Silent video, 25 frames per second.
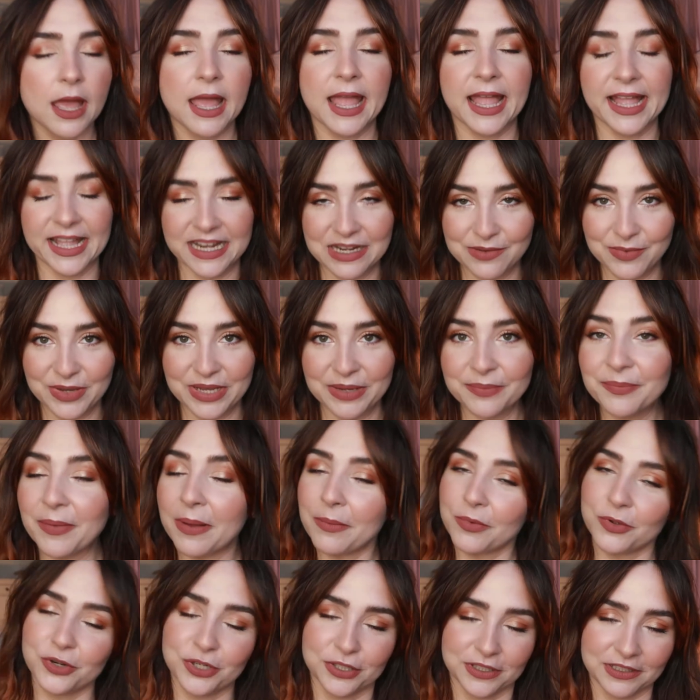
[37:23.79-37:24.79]
Anyway,
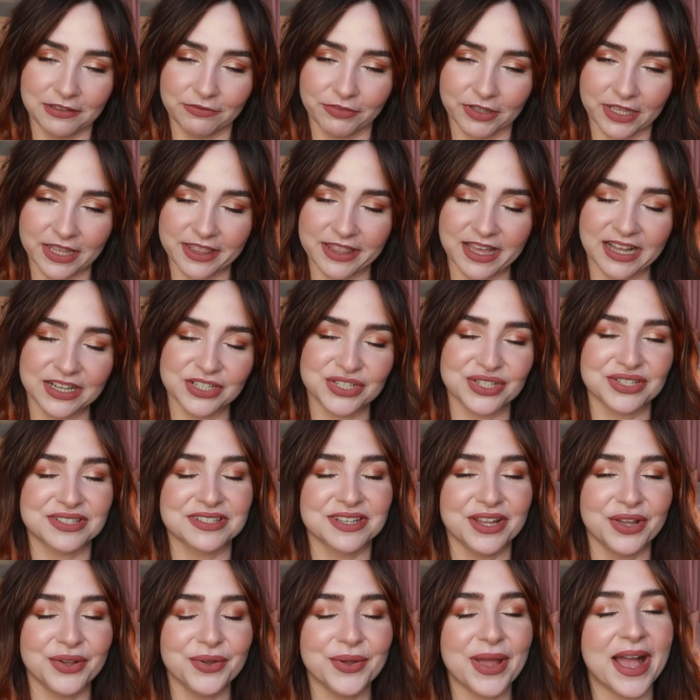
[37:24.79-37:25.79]
I'm going to leave it at that just
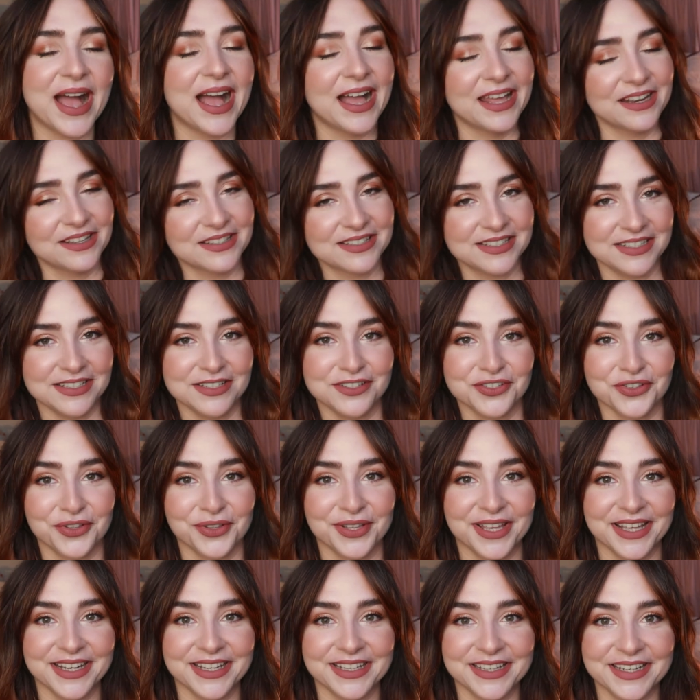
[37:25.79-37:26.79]
now and I'll see you all
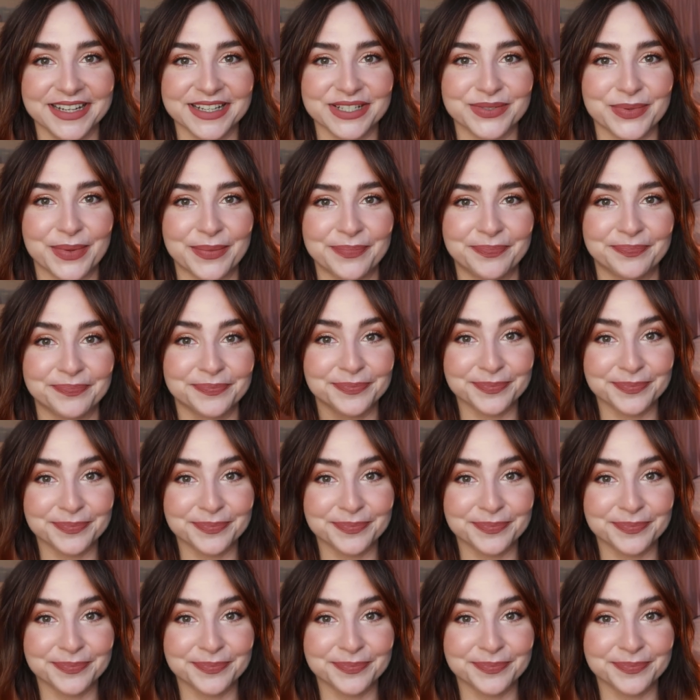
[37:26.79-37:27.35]
again in the next one.